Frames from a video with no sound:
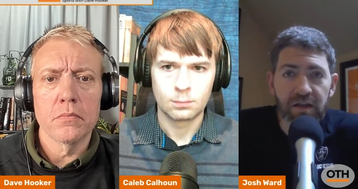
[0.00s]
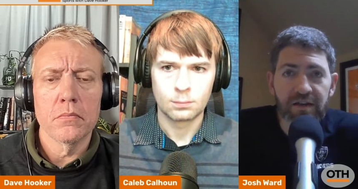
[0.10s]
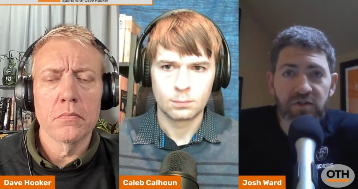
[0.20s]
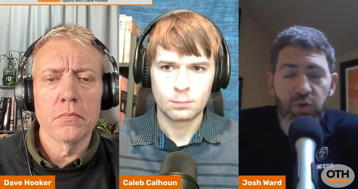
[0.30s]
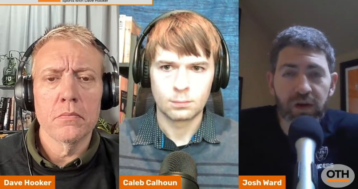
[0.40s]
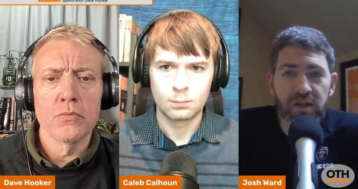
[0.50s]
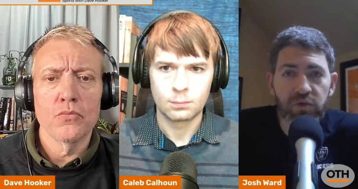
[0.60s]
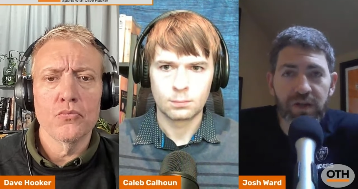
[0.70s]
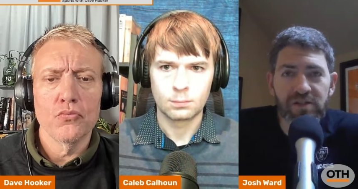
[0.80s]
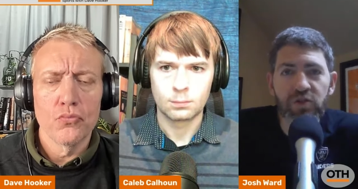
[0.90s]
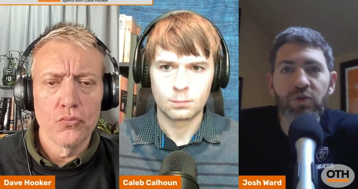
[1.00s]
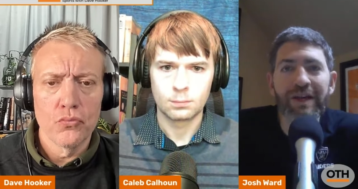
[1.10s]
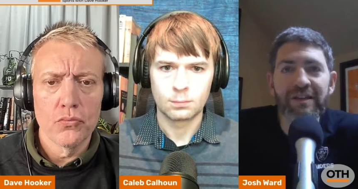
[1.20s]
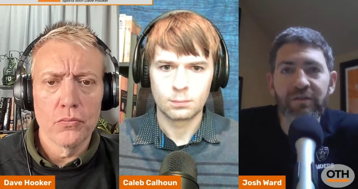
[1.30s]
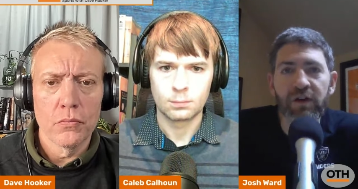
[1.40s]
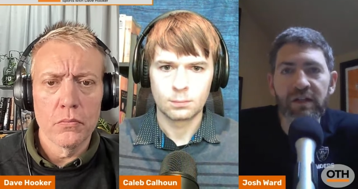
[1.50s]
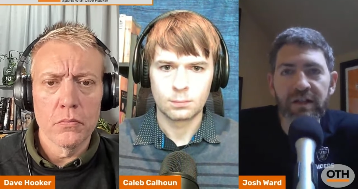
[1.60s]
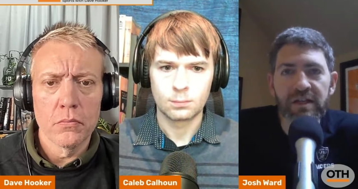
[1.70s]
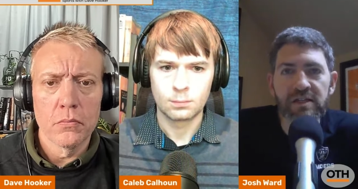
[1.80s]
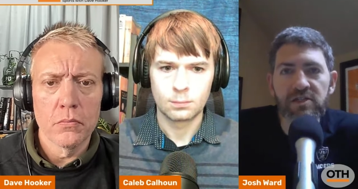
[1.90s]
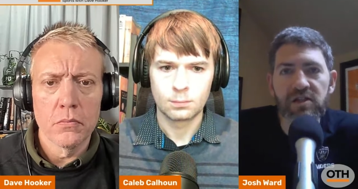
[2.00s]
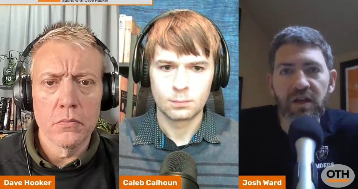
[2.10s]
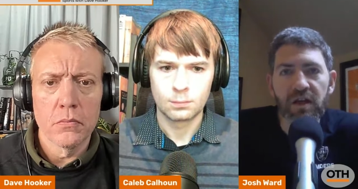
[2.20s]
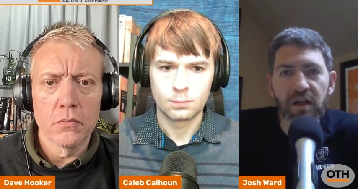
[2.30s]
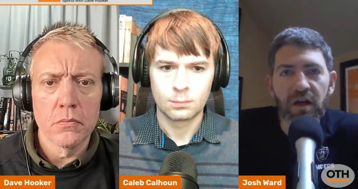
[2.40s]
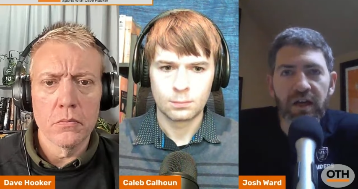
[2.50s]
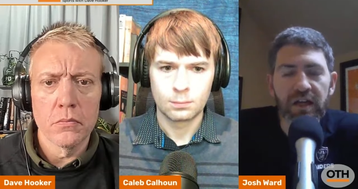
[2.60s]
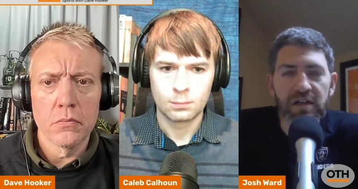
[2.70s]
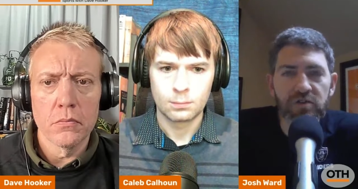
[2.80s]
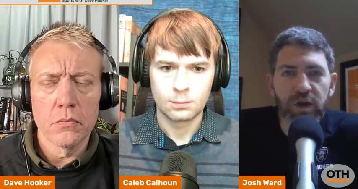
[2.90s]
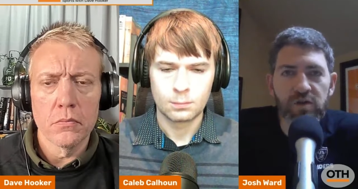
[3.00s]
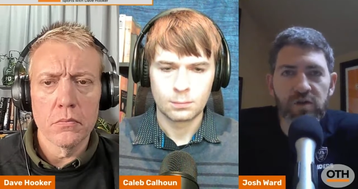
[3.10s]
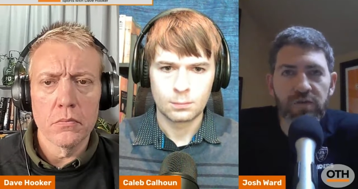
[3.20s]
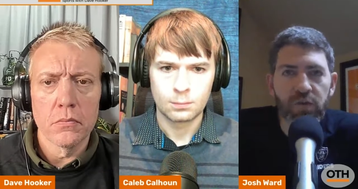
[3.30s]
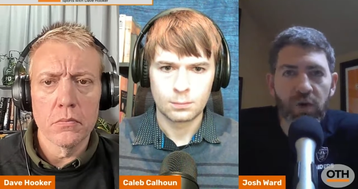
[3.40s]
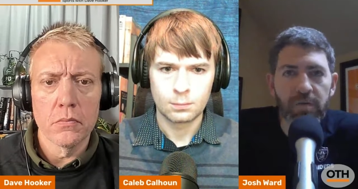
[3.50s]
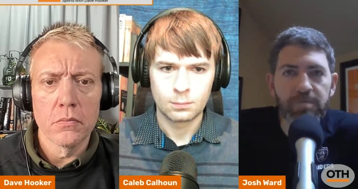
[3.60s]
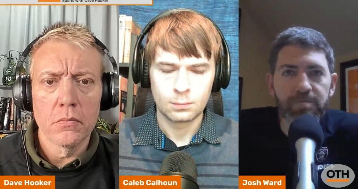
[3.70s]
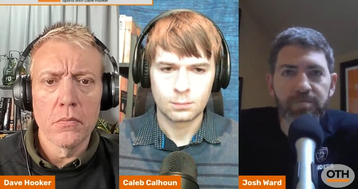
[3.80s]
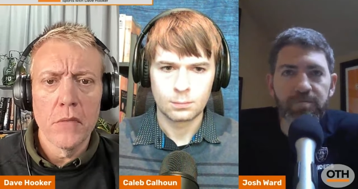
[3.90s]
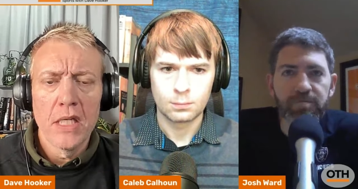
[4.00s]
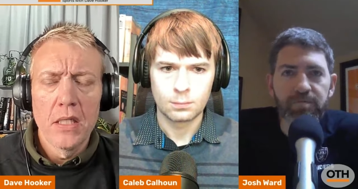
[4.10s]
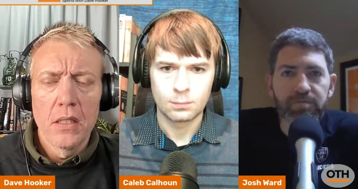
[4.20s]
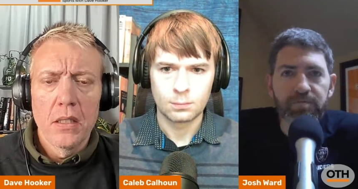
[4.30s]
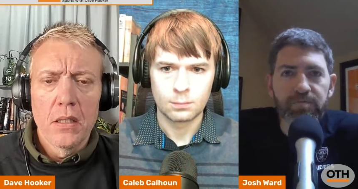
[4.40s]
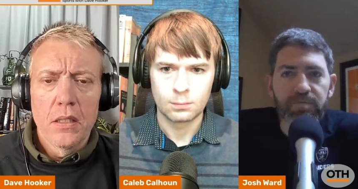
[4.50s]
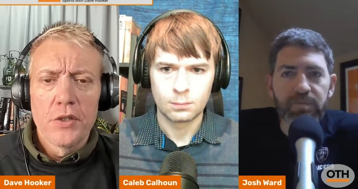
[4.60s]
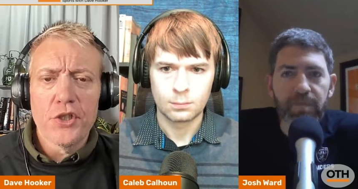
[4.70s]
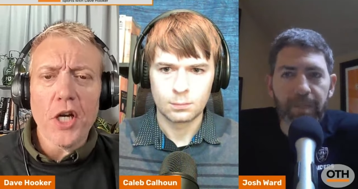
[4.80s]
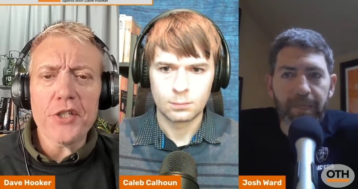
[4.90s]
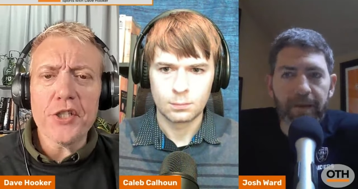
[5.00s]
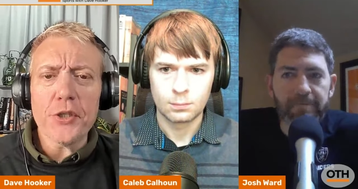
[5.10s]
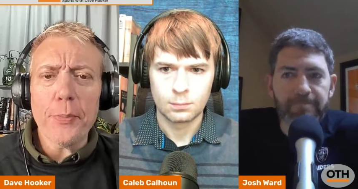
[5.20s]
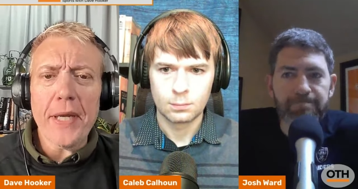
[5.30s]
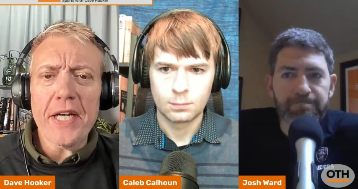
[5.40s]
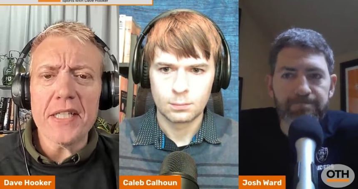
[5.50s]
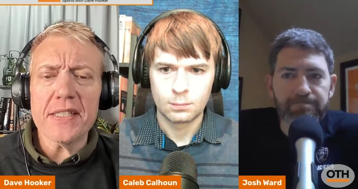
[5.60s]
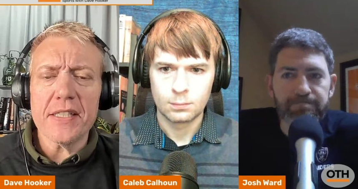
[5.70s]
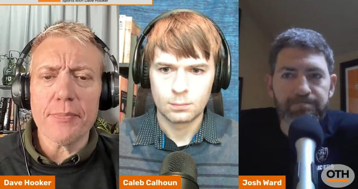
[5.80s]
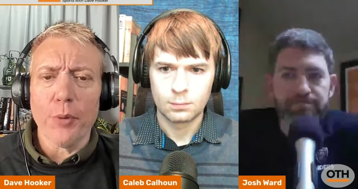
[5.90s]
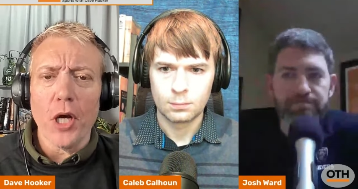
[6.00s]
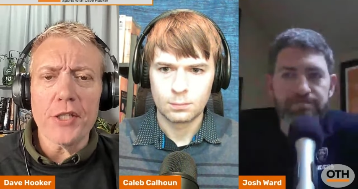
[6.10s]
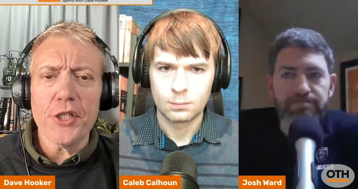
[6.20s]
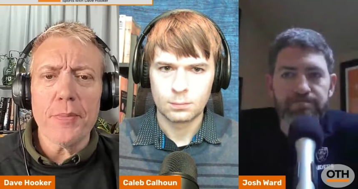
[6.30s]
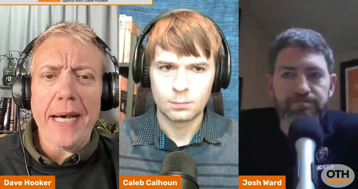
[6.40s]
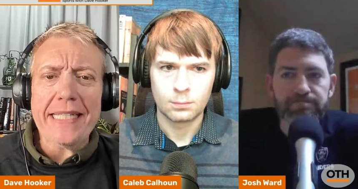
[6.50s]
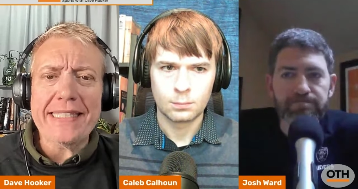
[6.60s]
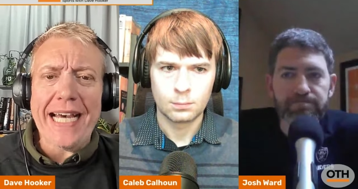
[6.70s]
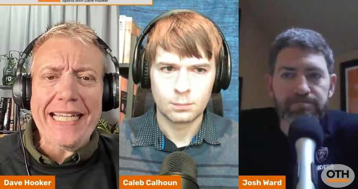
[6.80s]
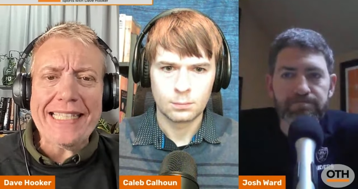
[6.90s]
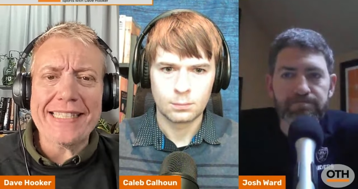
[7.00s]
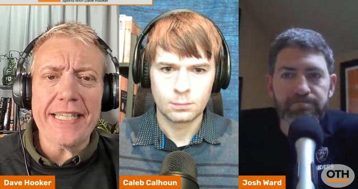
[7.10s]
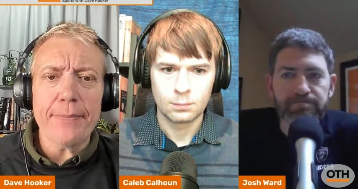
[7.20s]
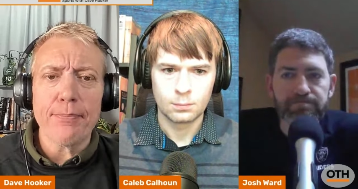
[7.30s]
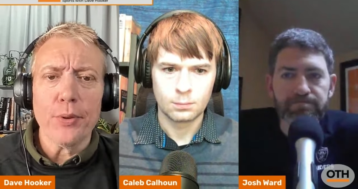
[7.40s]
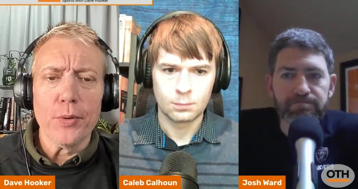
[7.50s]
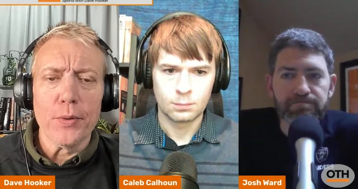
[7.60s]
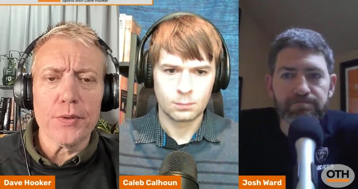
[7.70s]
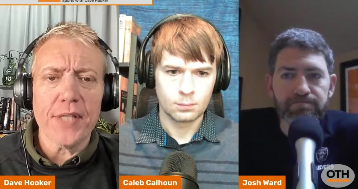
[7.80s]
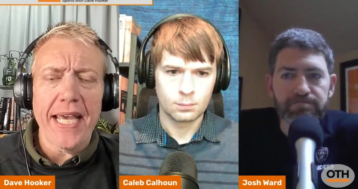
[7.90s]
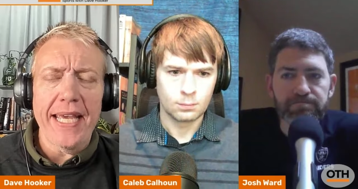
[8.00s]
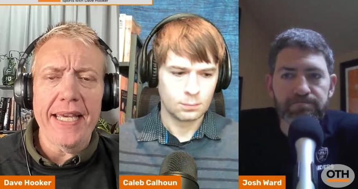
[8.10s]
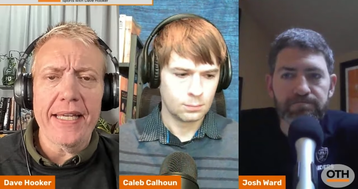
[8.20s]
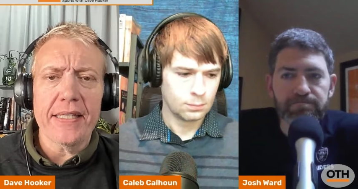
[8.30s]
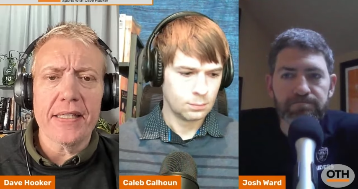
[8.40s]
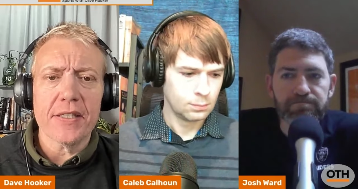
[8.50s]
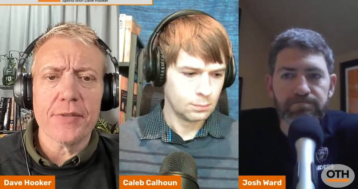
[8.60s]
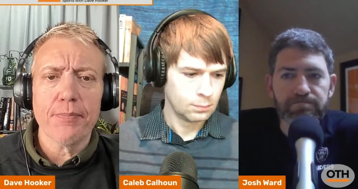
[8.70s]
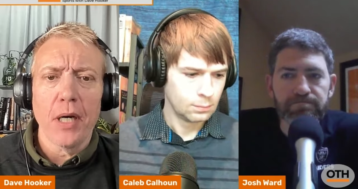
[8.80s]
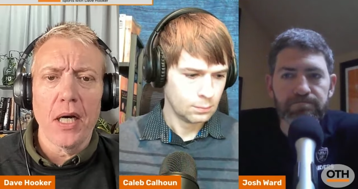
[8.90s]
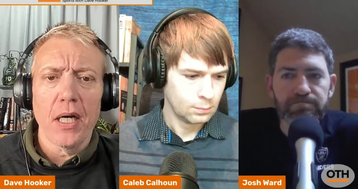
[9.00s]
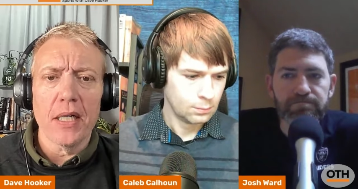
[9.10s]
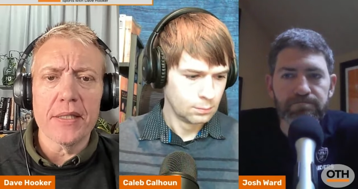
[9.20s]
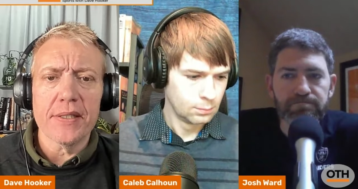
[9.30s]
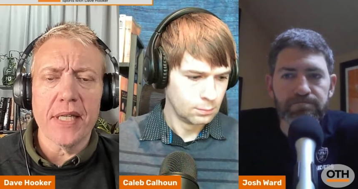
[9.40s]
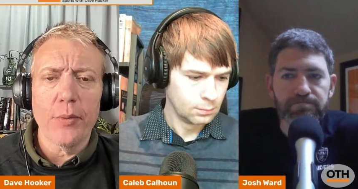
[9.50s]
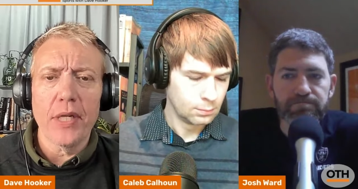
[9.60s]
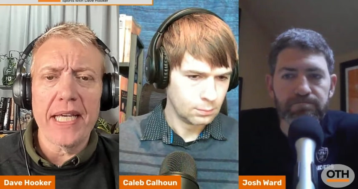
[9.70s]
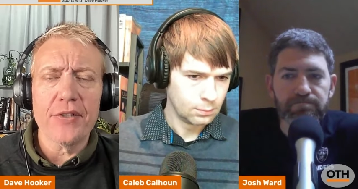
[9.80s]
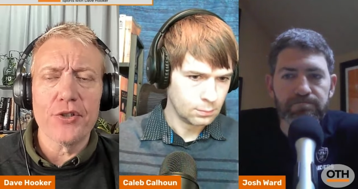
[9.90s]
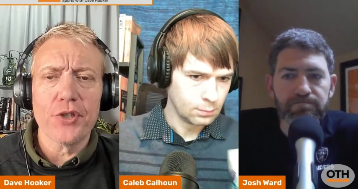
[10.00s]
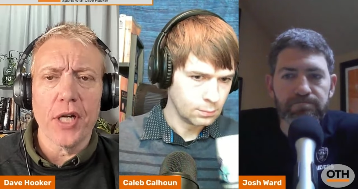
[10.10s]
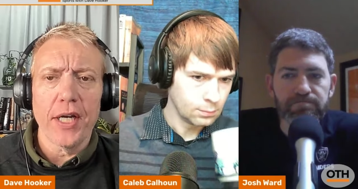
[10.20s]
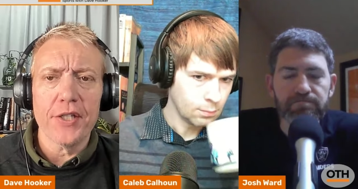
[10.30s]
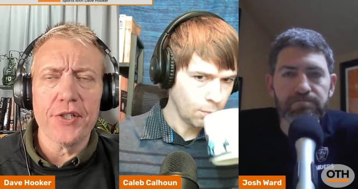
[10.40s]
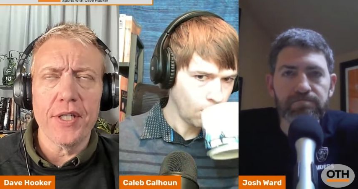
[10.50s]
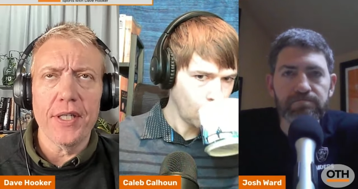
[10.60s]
Speaker 1: in 2022 at the very least again in 2024. Josh's appearance
Speaker 2: brought to you by Dynasty Pools and Spas. I want to ask Josh